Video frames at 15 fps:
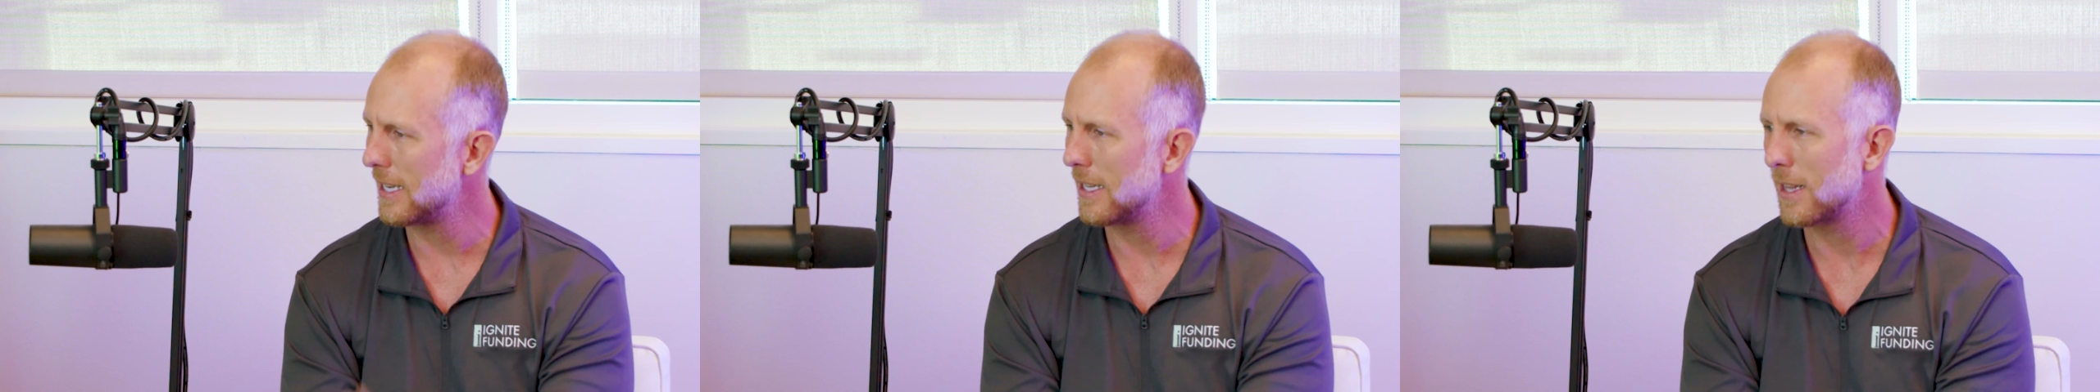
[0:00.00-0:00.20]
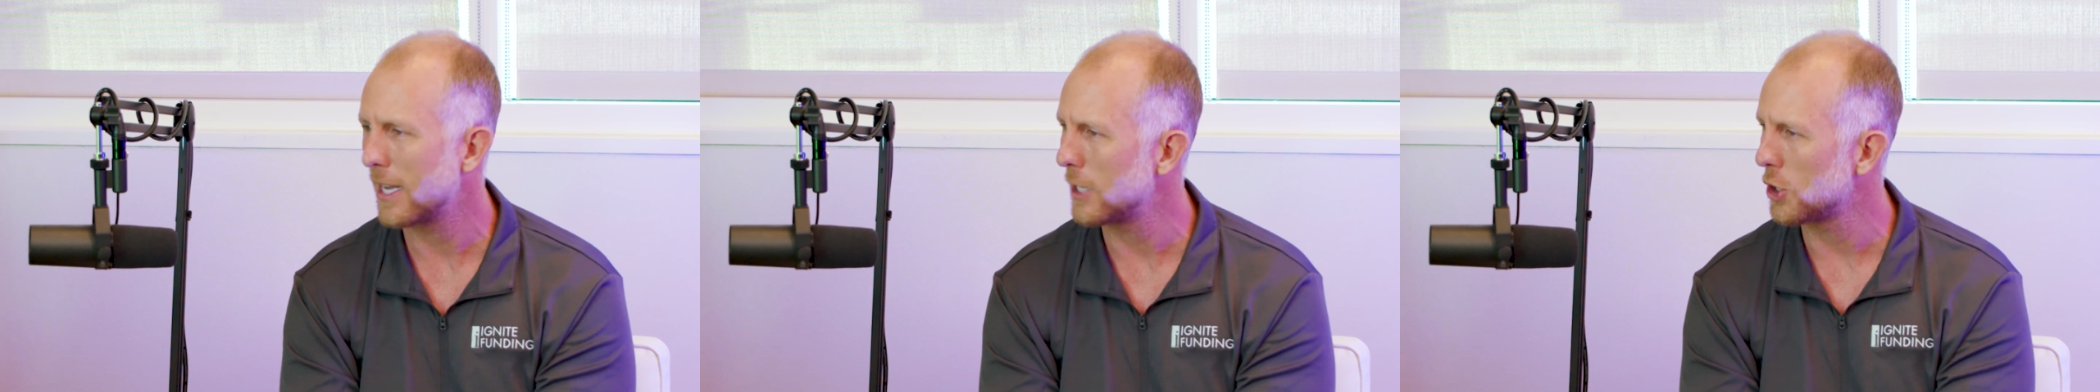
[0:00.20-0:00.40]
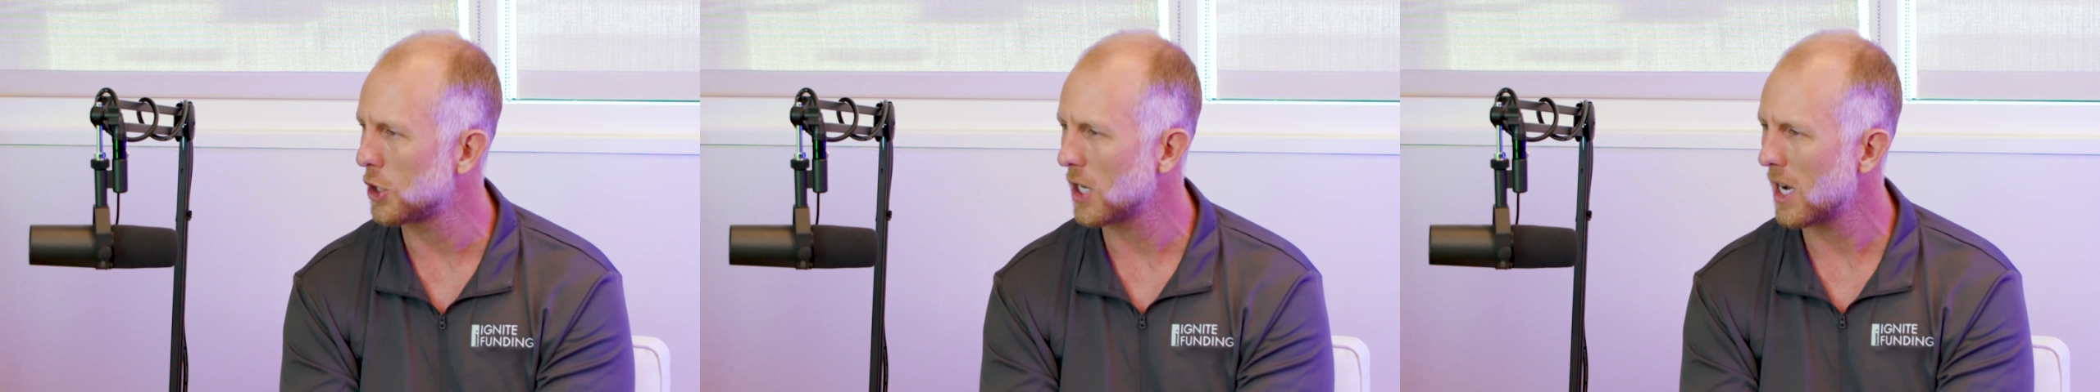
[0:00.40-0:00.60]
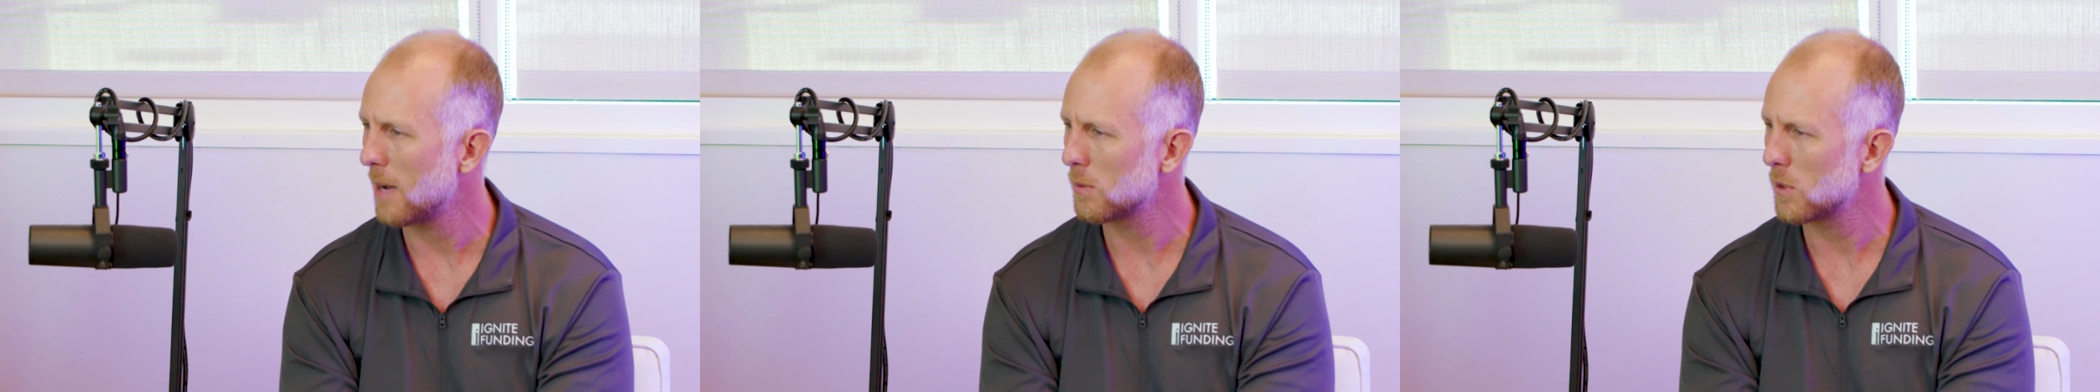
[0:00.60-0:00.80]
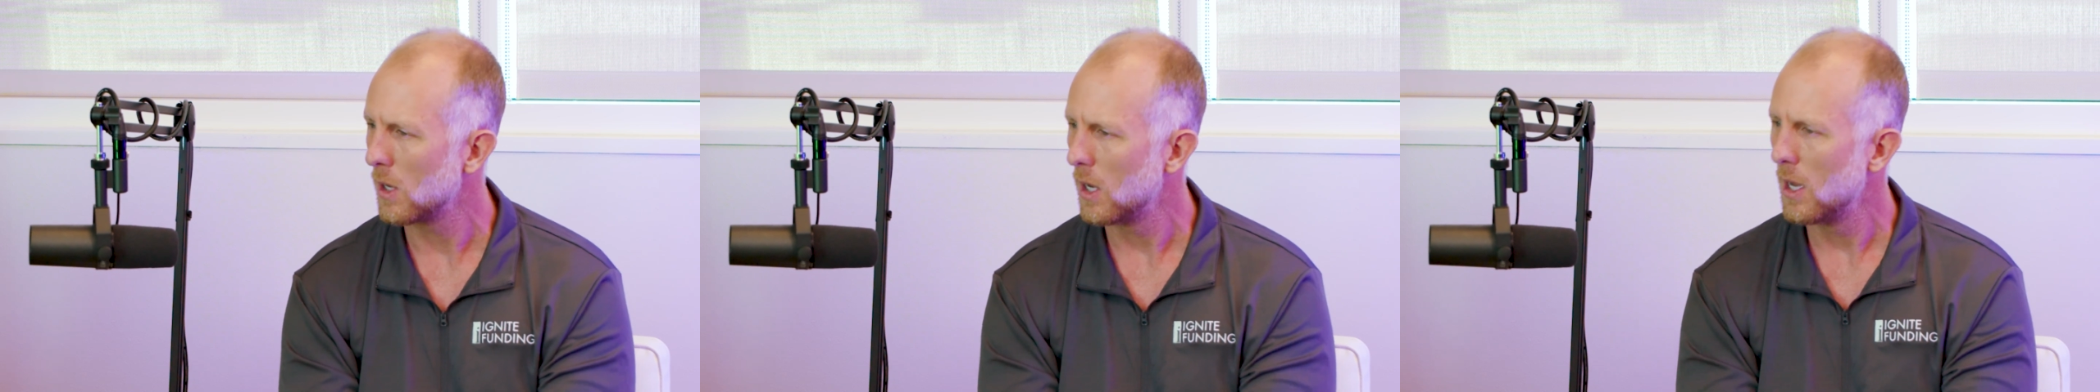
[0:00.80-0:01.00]
inline
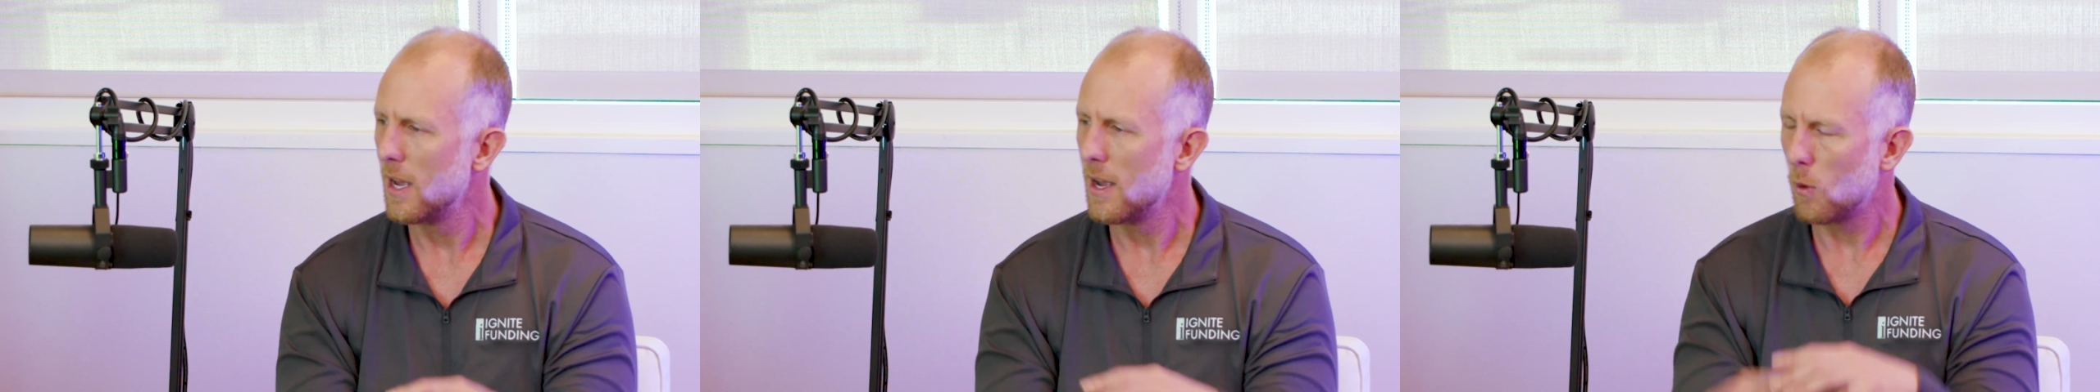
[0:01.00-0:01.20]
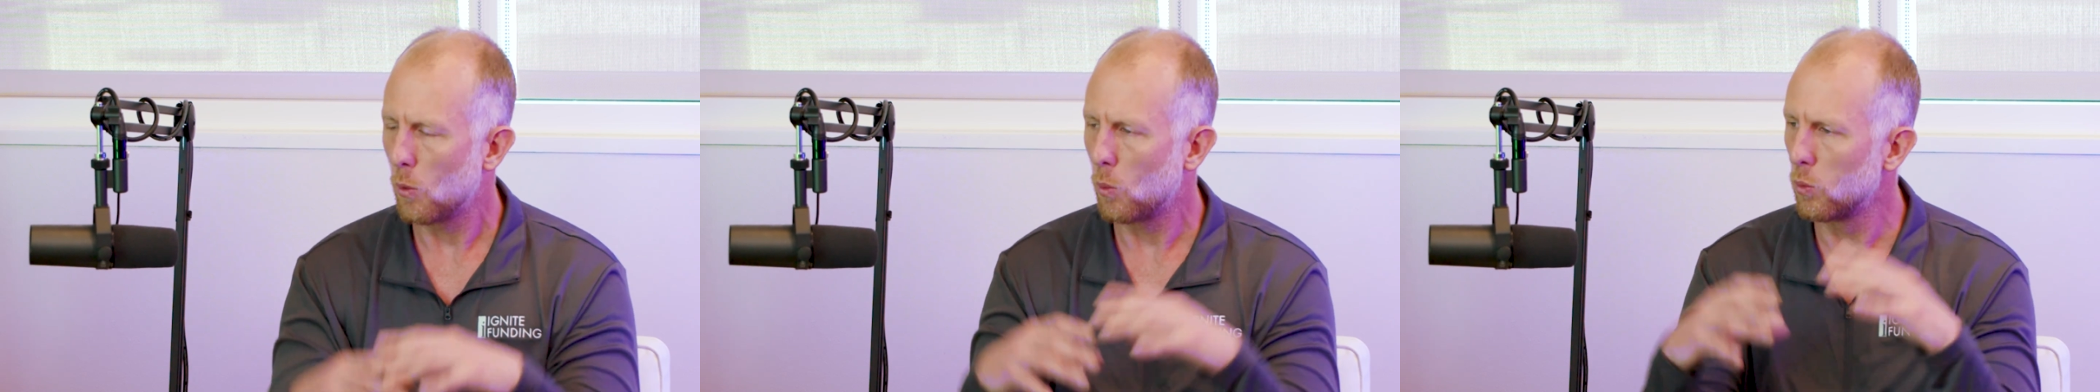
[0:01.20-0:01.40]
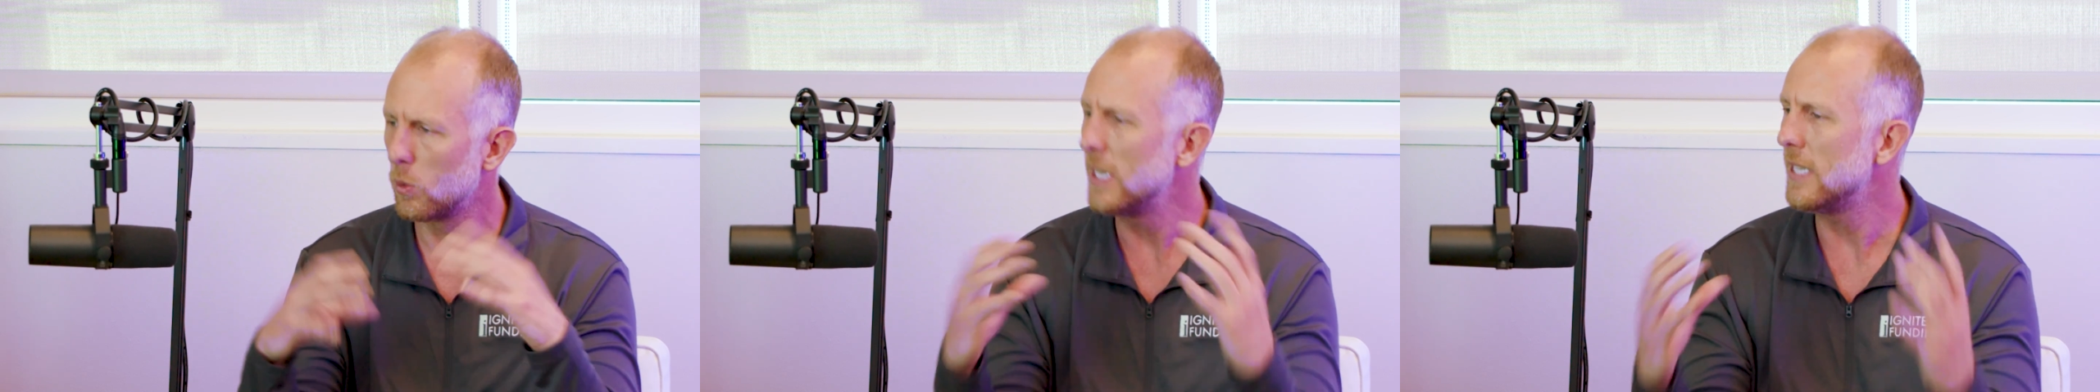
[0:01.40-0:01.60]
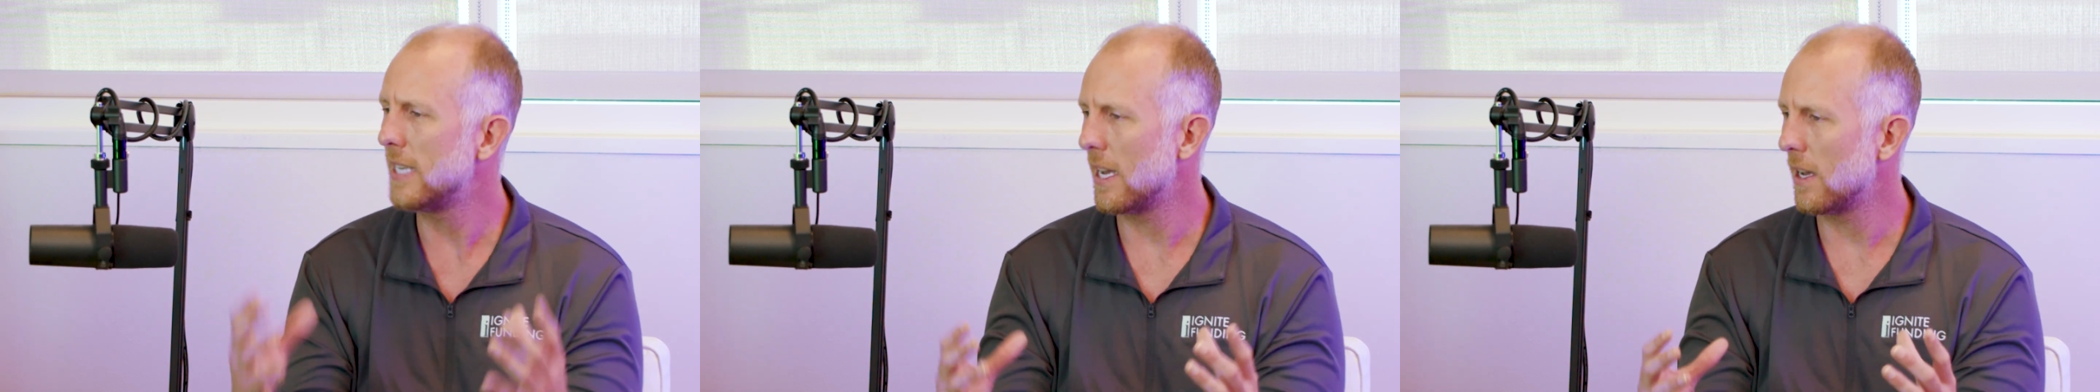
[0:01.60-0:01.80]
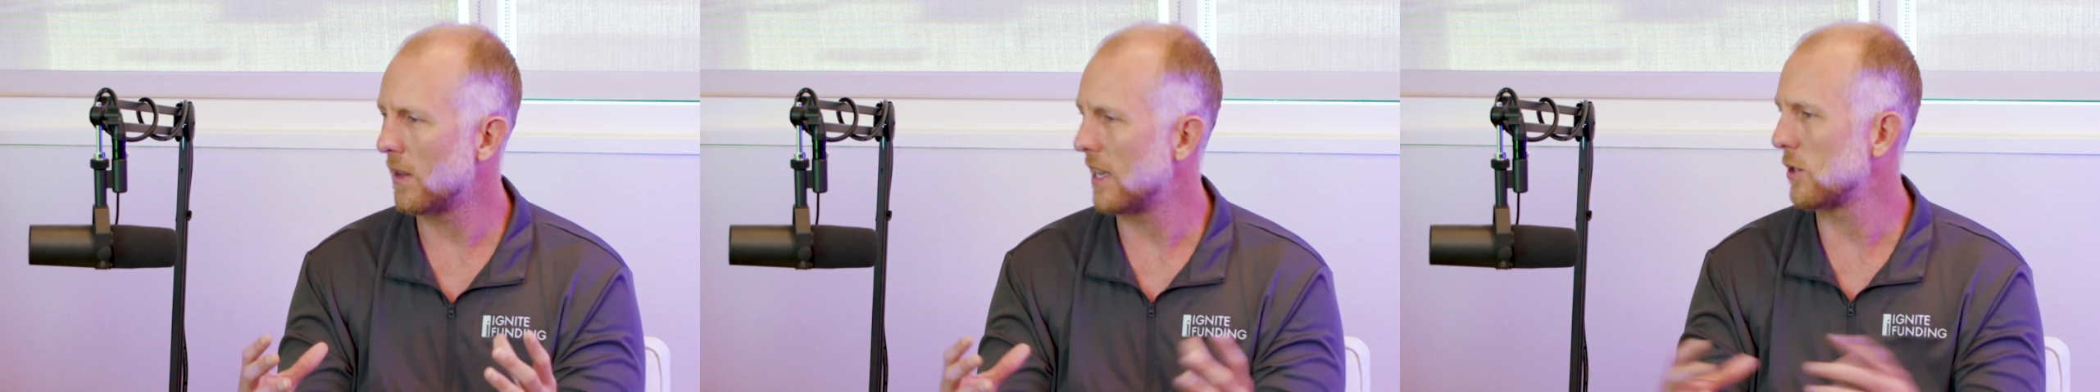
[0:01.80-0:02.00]
shops? Retail